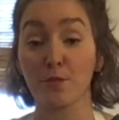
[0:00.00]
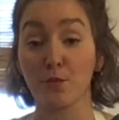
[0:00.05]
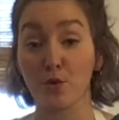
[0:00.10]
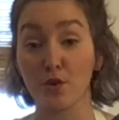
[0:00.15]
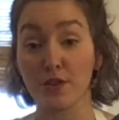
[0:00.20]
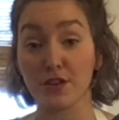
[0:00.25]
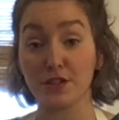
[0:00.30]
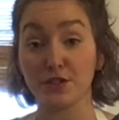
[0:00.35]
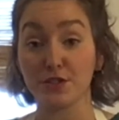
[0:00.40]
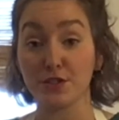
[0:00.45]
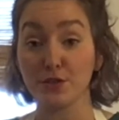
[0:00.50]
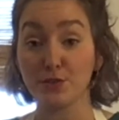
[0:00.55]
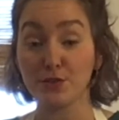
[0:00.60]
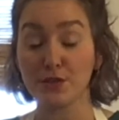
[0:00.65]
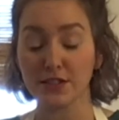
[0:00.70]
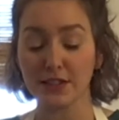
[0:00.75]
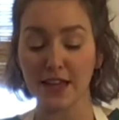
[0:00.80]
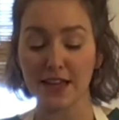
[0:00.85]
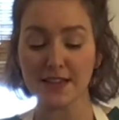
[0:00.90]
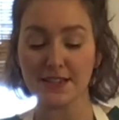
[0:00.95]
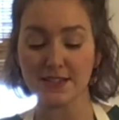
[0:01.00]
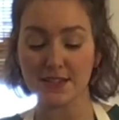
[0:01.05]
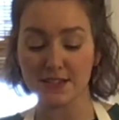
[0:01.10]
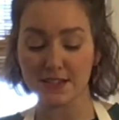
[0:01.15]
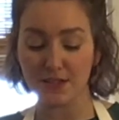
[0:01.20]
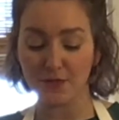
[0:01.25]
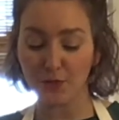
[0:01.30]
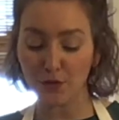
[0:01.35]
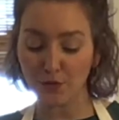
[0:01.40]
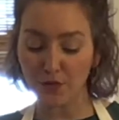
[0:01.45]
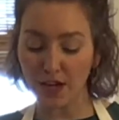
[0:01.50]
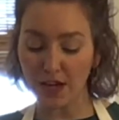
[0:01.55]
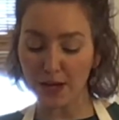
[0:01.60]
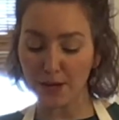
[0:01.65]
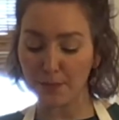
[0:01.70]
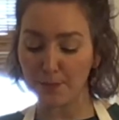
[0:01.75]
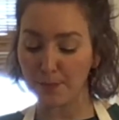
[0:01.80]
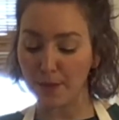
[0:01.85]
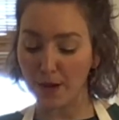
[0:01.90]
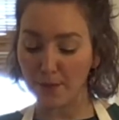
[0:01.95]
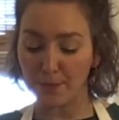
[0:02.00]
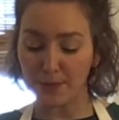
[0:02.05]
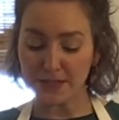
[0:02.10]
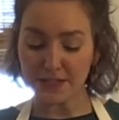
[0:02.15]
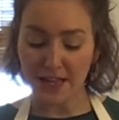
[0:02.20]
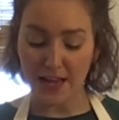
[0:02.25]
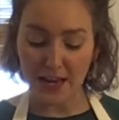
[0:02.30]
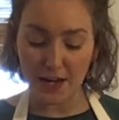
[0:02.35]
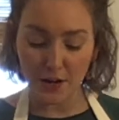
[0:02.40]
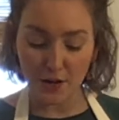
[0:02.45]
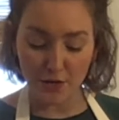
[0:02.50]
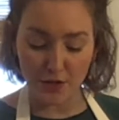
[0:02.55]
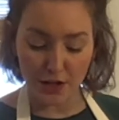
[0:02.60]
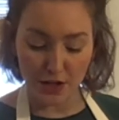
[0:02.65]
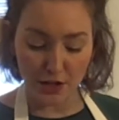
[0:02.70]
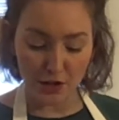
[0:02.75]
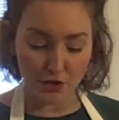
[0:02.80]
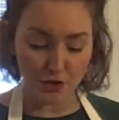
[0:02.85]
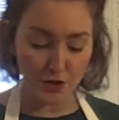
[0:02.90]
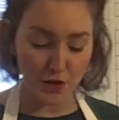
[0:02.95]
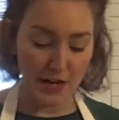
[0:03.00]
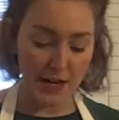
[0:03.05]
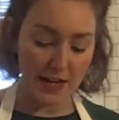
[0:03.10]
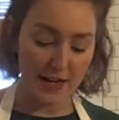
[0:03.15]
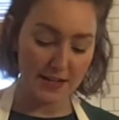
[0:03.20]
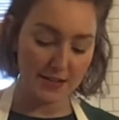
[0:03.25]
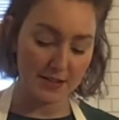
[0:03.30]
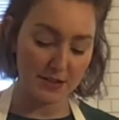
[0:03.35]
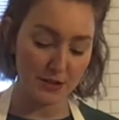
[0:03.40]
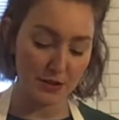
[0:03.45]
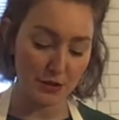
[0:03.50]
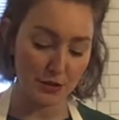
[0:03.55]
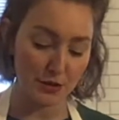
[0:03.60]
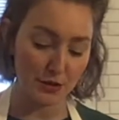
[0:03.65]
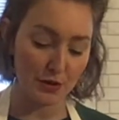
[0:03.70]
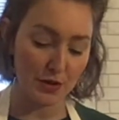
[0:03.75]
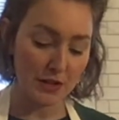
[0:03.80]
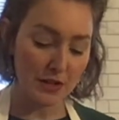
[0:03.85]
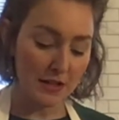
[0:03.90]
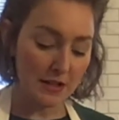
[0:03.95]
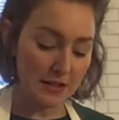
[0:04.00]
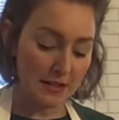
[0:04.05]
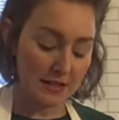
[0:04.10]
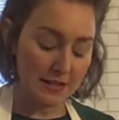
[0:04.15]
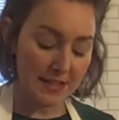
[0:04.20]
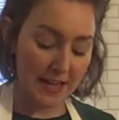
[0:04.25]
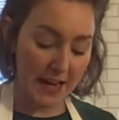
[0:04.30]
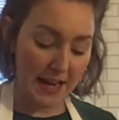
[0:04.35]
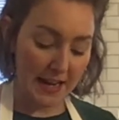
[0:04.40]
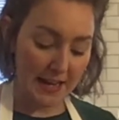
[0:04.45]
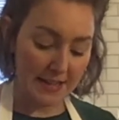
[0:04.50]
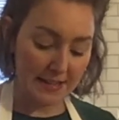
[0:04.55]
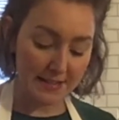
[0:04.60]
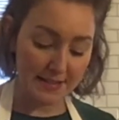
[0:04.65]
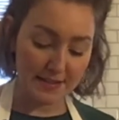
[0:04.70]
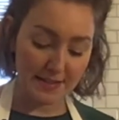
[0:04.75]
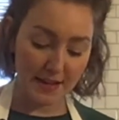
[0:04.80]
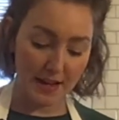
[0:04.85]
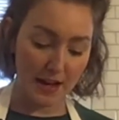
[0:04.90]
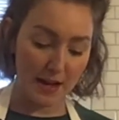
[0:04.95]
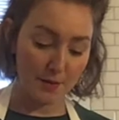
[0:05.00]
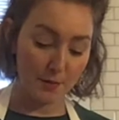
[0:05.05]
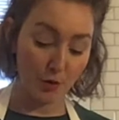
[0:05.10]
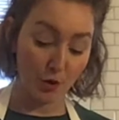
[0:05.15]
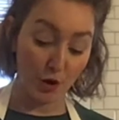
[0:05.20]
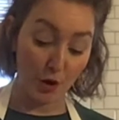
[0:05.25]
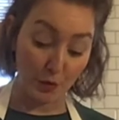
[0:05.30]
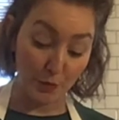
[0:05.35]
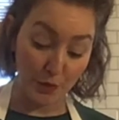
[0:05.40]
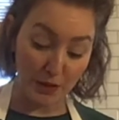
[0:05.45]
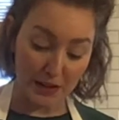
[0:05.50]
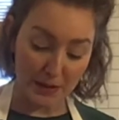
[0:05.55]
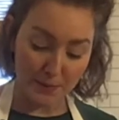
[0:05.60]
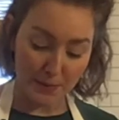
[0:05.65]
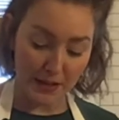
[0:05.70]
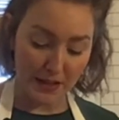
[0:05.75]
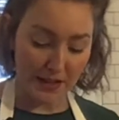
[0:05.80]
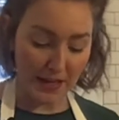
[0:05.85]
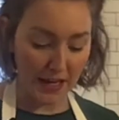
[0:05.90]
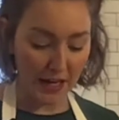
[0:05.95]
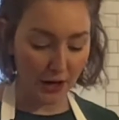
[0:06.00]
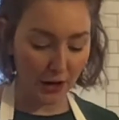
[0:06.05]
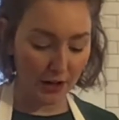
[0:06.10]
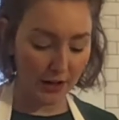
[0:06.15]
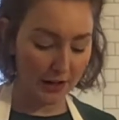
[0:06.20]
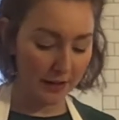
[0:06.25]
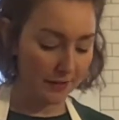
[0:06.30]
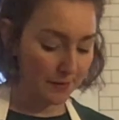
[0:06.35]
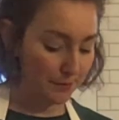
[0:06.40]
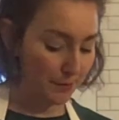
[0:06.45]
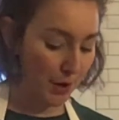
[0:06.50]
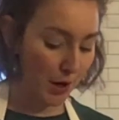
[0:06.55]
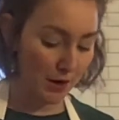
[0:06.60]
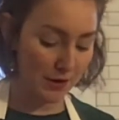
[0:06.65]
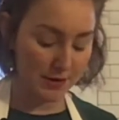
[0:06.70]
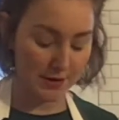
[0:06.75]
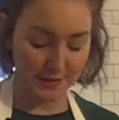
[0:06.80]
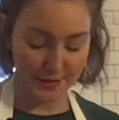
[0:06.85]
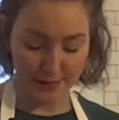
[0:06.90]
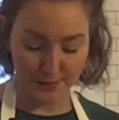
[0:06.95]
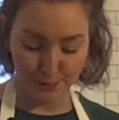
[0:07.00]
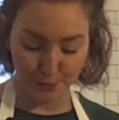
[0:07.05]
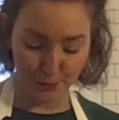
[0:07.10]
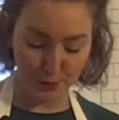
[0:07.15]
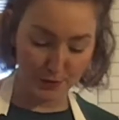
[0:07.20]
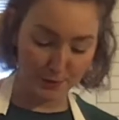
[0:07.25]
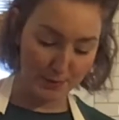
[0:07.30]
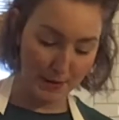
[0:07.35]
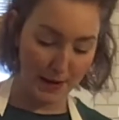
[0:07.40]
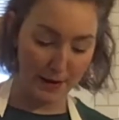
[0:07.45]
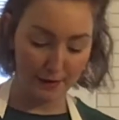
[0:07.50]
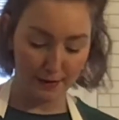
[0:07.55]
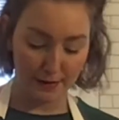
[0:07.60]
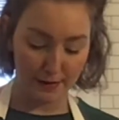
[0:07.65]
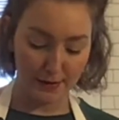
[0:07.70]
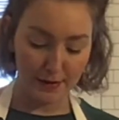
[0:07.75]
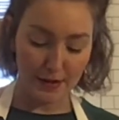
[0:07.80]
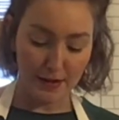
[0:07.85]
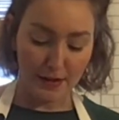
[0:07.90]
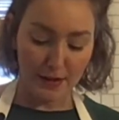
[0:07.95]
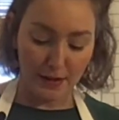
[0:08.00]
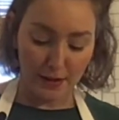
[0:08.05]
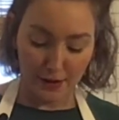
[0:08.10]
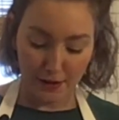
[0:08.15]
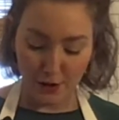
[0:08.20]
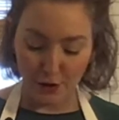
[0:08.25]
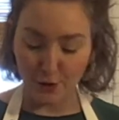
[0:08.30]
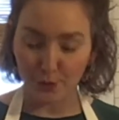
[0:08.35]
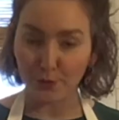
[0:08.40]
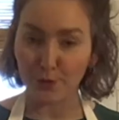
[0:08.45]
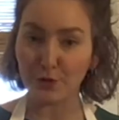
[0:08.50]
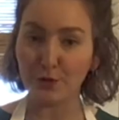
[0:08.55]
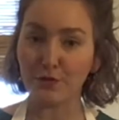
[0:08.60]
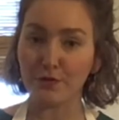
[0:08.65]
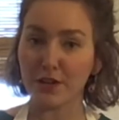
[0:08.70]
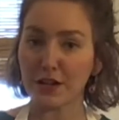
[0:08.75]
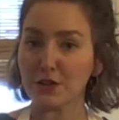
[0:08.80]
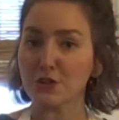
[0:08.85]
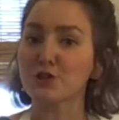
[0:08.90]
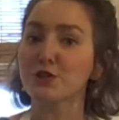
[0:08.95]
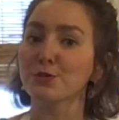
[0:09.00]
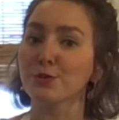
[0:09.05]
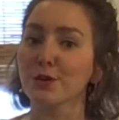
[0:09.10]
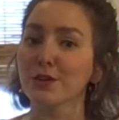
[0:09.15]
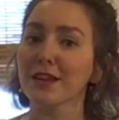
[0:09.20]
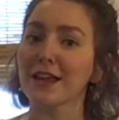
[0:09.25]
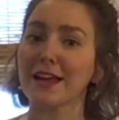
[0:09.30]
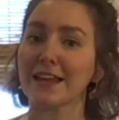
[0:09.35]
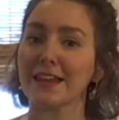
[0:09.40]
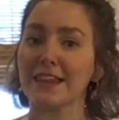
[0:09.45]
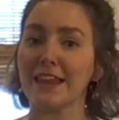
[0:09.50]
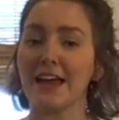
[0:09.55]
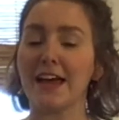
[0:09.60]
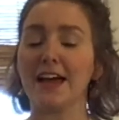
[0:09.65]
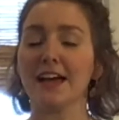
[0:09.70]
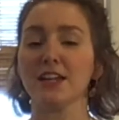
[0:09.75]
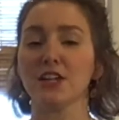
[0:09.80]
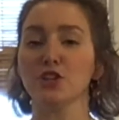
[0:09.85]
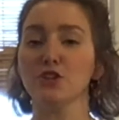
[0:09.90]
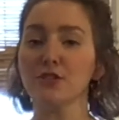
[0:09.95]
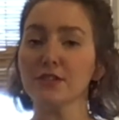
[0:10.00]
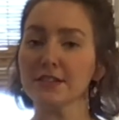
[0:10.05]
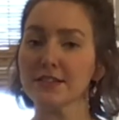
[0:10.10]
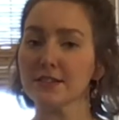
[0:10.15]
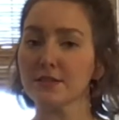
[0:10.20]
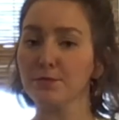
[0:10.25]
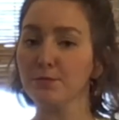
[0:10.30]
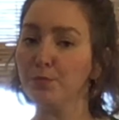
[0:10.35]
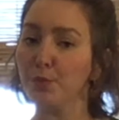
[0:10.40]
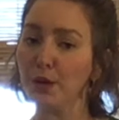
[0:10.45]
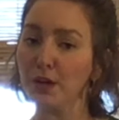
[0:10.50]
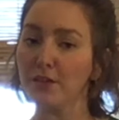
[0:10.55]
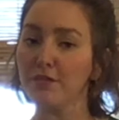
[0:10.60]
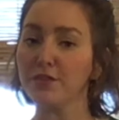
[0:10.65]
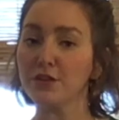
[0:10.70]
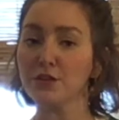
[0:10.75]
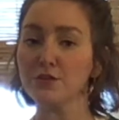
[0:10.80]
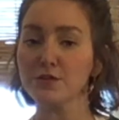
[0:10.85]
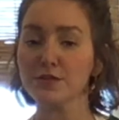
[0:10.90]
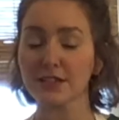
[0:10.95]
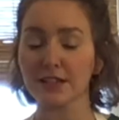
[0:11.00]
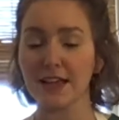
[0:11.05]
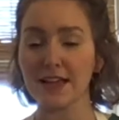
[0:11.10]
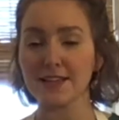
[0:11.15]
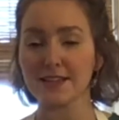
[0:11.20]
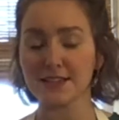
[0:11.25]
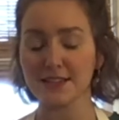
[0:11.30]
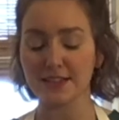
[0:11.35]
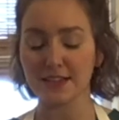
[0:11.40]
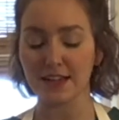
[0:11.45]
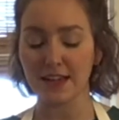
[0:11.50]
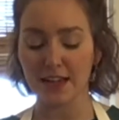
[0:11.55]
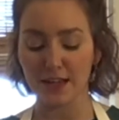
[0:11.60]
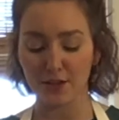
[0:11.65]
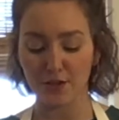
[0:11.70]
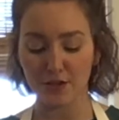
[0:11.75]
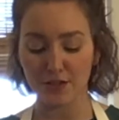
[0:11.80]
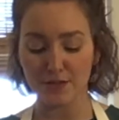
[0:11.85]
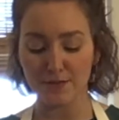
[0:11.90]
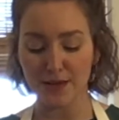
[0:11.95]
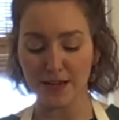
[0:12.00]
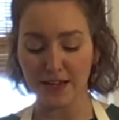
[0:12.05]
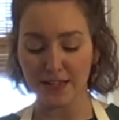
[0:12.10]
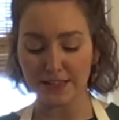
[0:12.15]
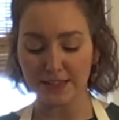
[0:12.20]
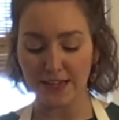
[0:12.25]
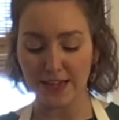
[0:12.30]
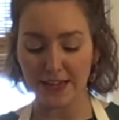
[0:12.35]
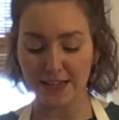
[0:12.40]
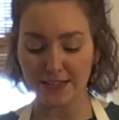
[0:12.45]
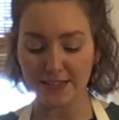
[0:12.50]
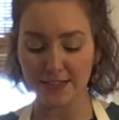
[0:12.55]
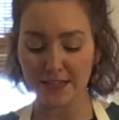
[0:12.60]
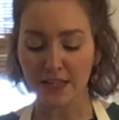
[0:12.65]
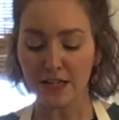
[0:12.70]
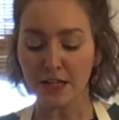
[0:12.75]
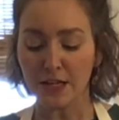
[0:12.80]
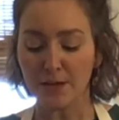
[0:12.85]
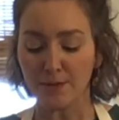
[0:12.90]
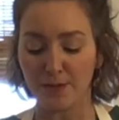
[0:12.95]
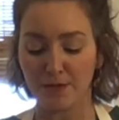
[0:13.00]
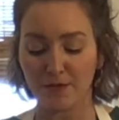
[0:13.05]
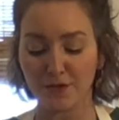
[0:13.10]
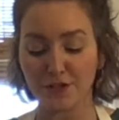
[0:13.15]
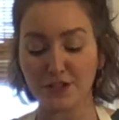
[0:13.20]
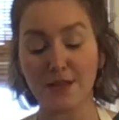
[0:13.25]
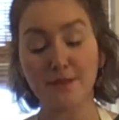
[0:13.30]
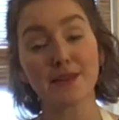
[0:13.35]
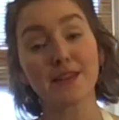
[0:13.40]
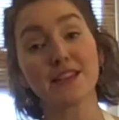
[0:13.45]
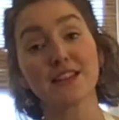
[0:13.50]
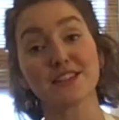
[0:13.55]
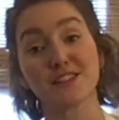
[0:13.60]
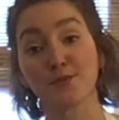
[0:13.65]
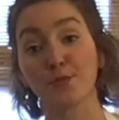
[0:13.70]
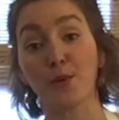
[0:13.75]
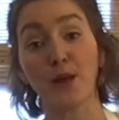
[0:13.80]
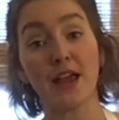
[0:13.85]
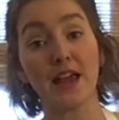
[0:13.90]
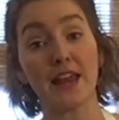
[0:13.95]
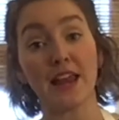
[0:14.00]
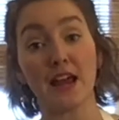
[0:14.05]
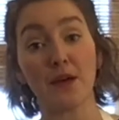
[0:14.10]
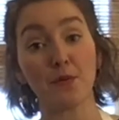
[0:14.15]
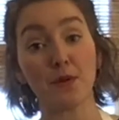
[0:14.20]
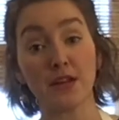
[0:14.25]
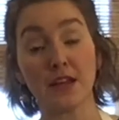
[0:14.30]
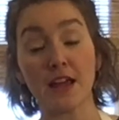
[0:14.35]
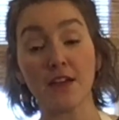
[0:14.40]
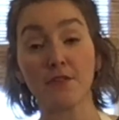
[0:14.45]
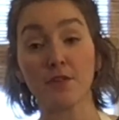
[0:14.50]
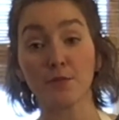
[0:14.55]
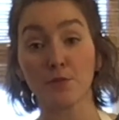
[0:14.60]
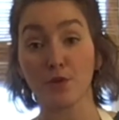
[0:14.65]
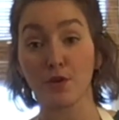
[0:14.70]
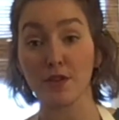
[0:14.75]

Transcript: more than 2 slices. If you've got a potato that you're trying to dice, or a really big carrot, parsnip, rutabaga, another root vegetable like that, you can put a few slices together to make a dice. But for something that's wet, I would never